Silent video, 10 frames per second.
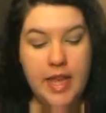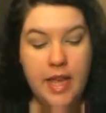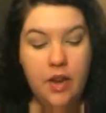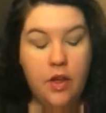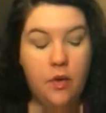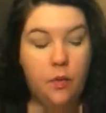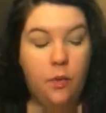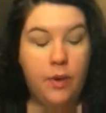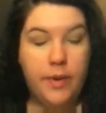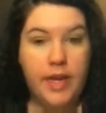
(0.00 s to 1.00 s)
then
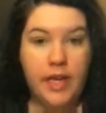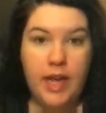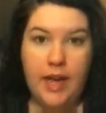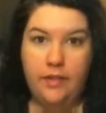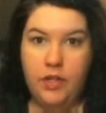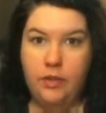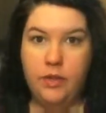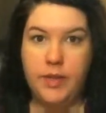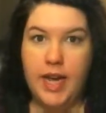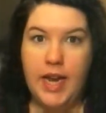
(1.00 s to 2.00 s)
what we have to do
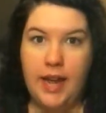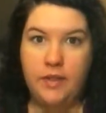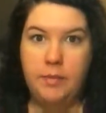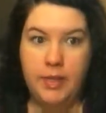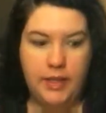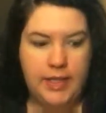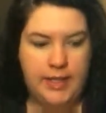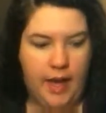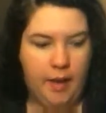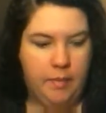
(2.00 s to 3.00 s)
is we kind of have to build this
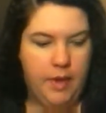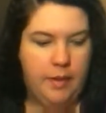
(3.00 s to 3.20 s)
up.